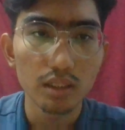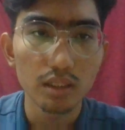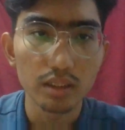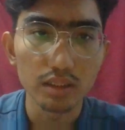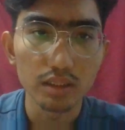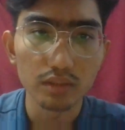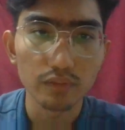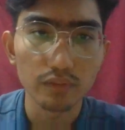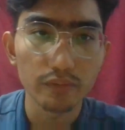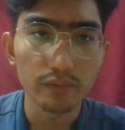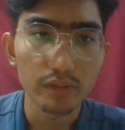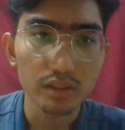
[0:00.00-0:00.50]

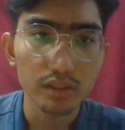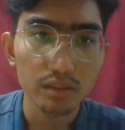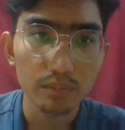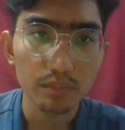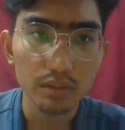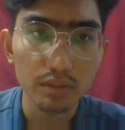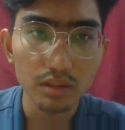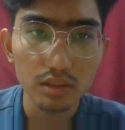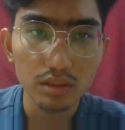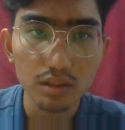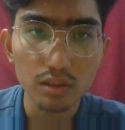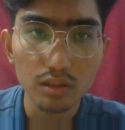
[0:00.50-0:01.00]
feasibility
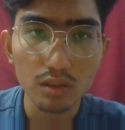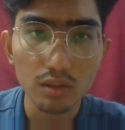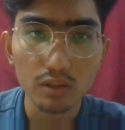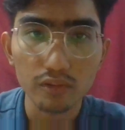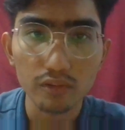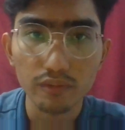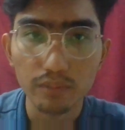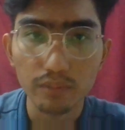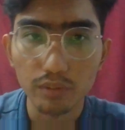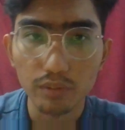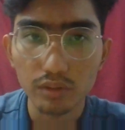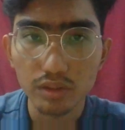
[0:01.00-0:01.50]
of
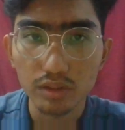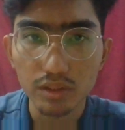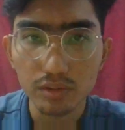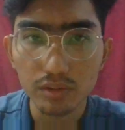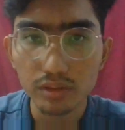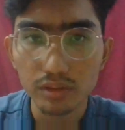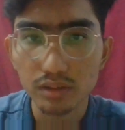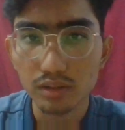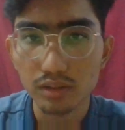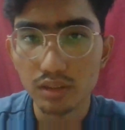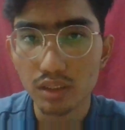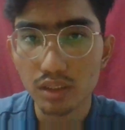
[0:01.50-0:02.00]
producing
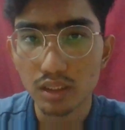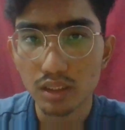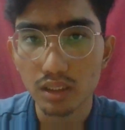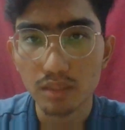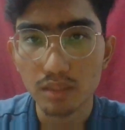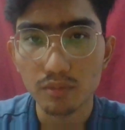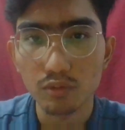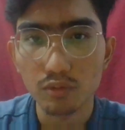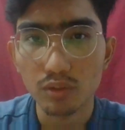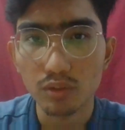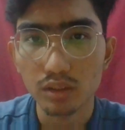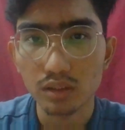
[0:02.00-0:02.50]
reclaimed water